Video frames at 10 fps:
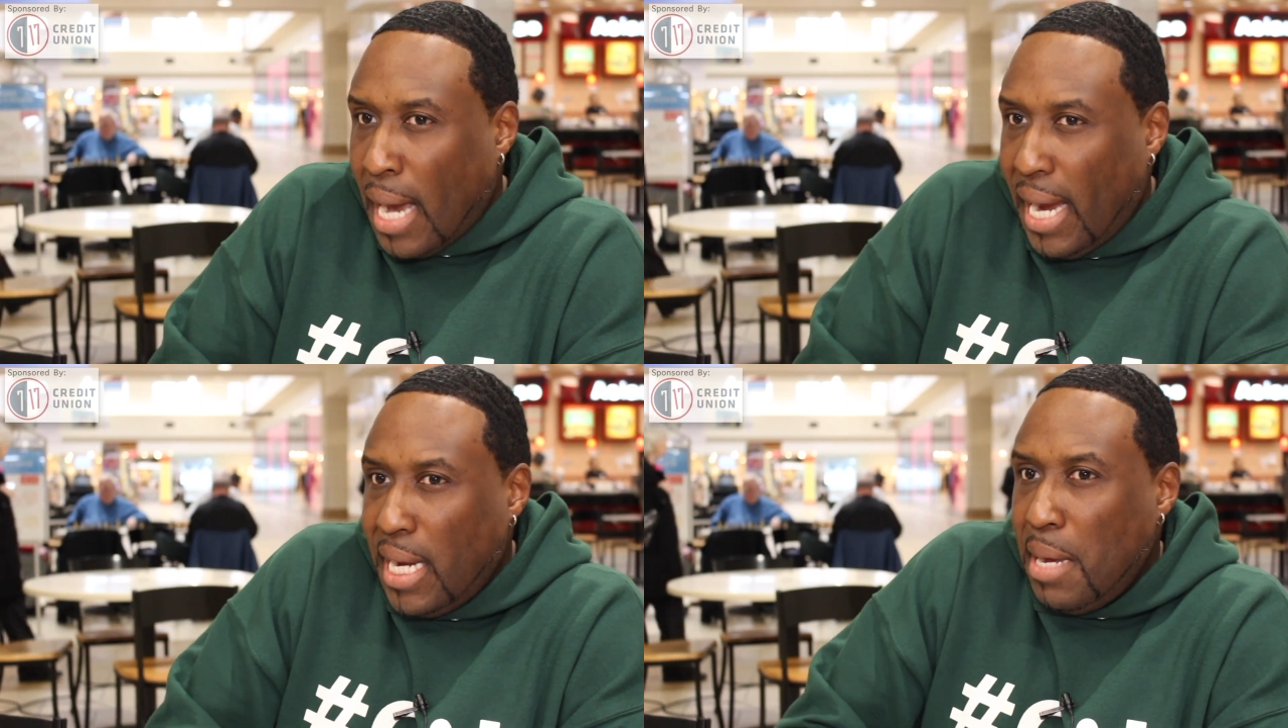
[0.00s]

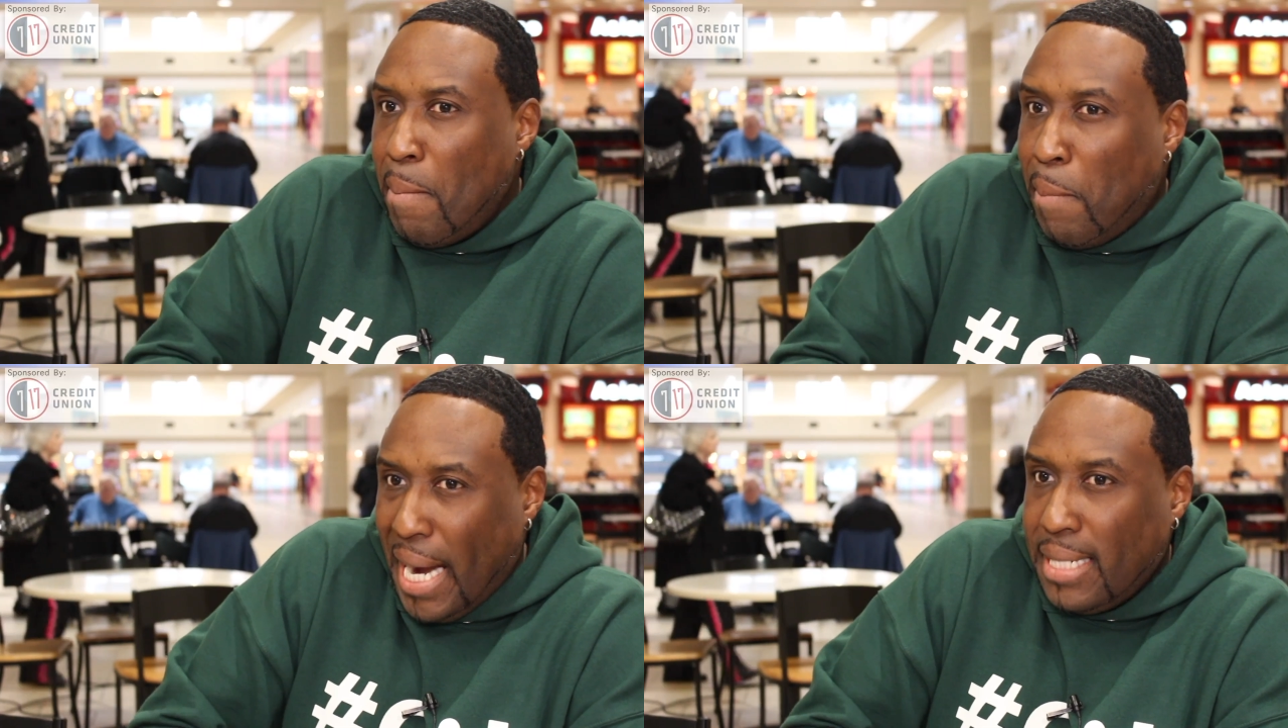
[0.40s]
tiny,
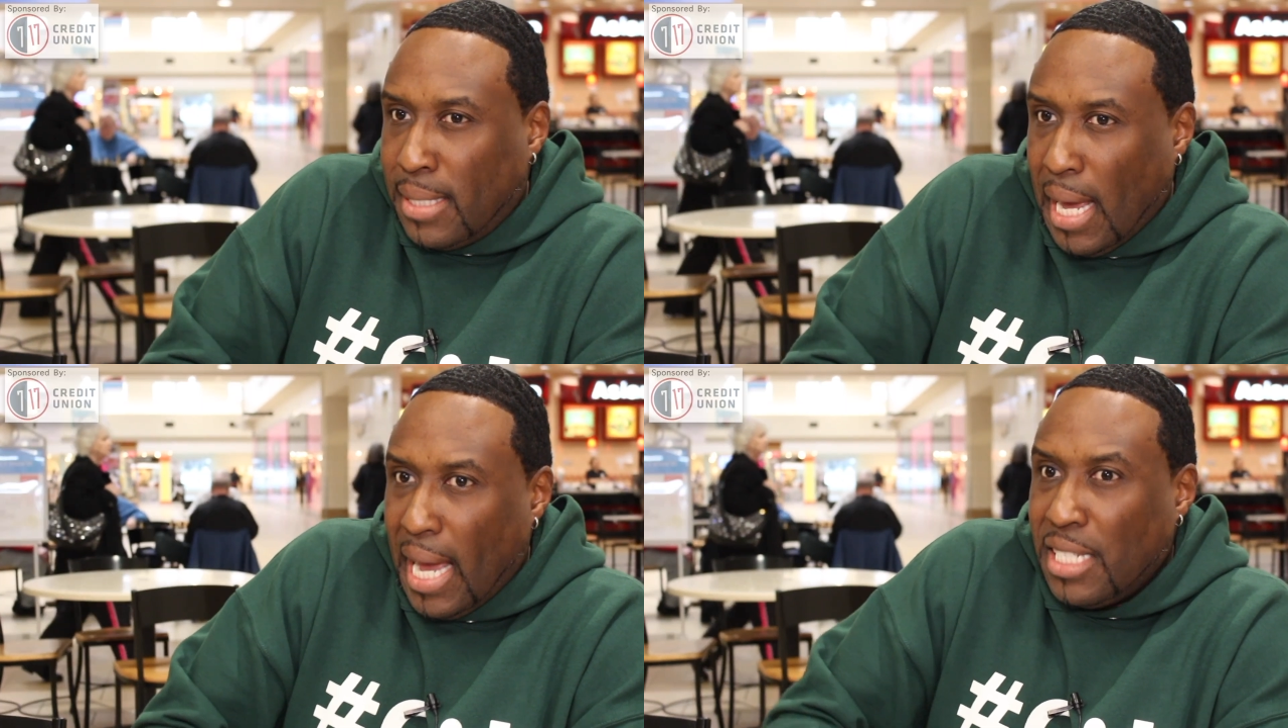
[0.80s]
bite
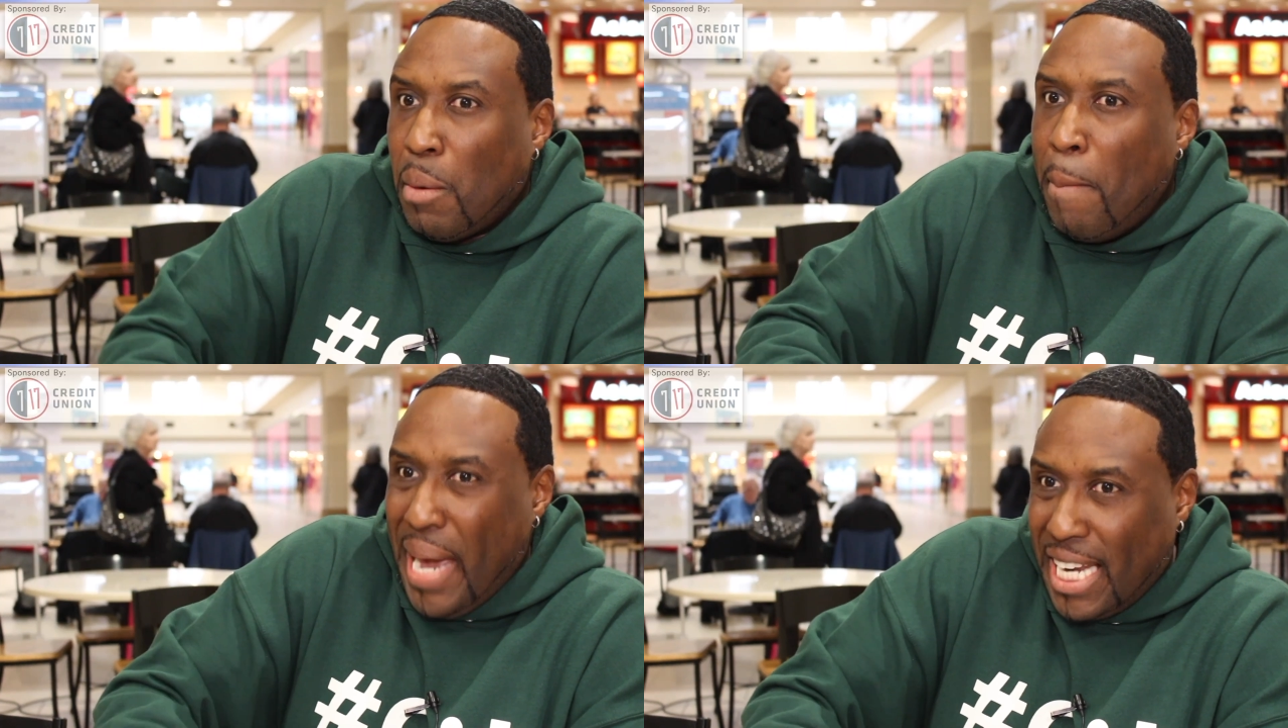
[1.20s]

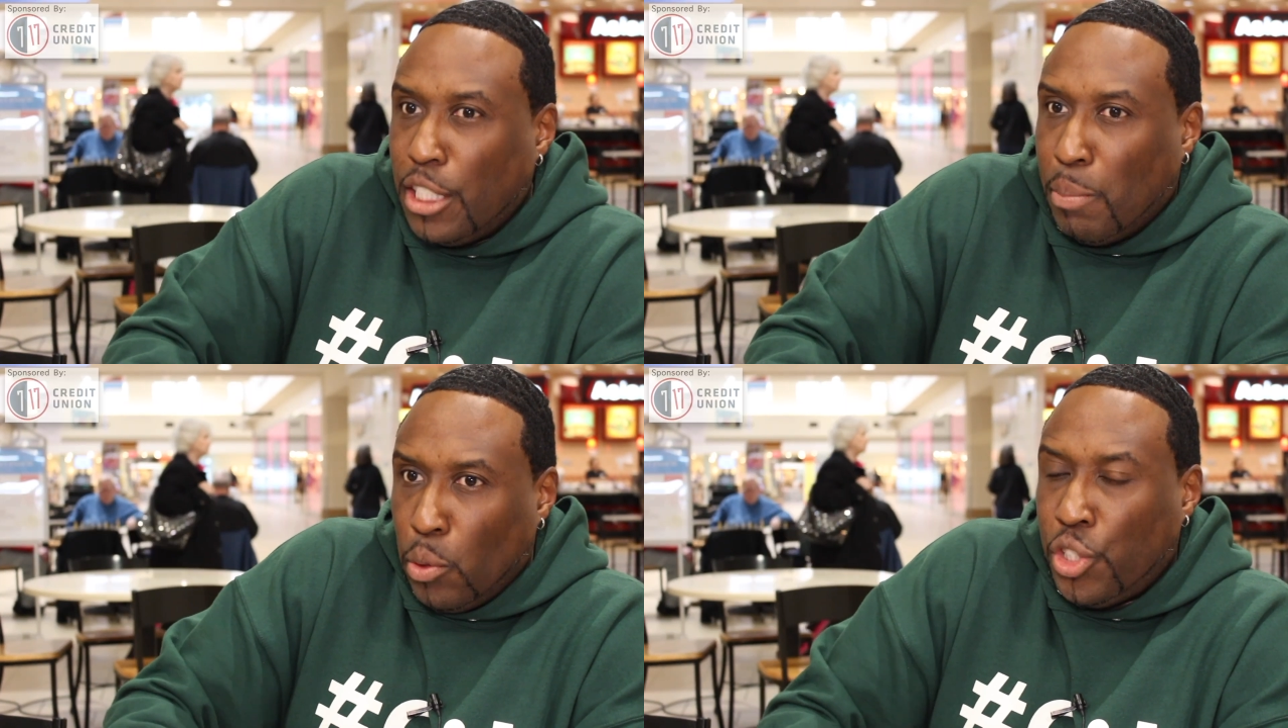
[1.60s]
sized,
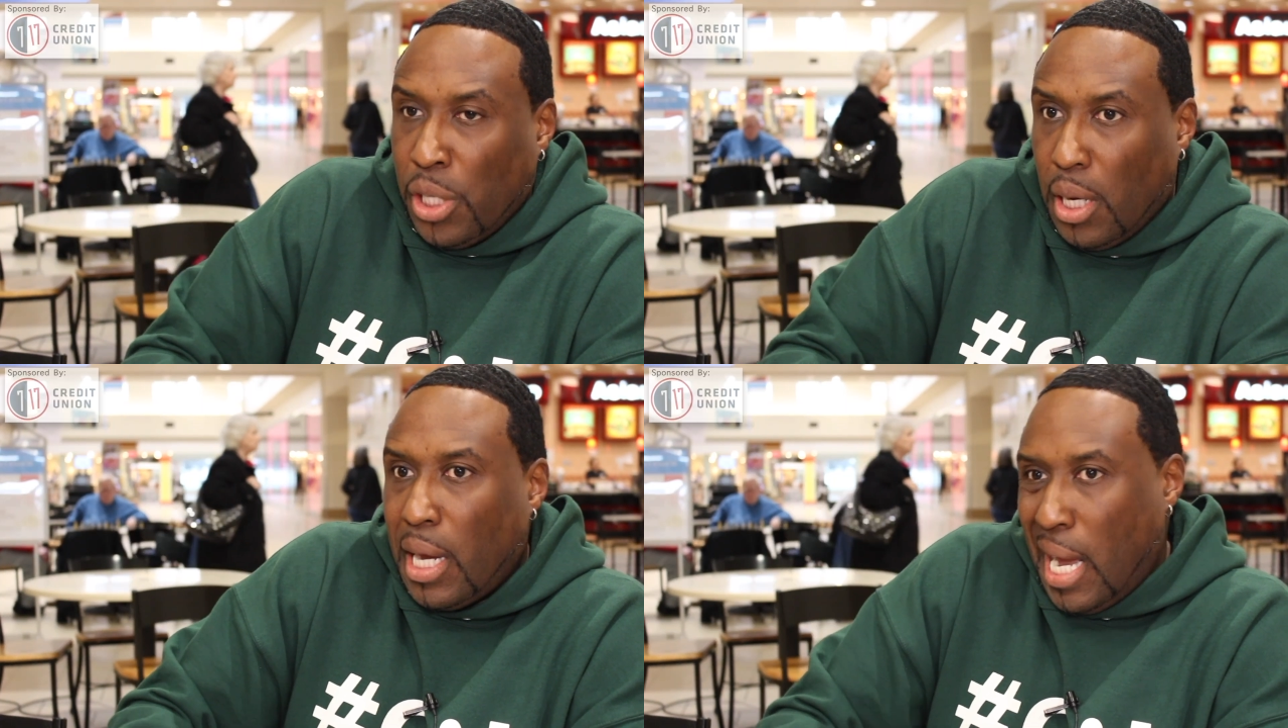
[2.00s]
manageable chunk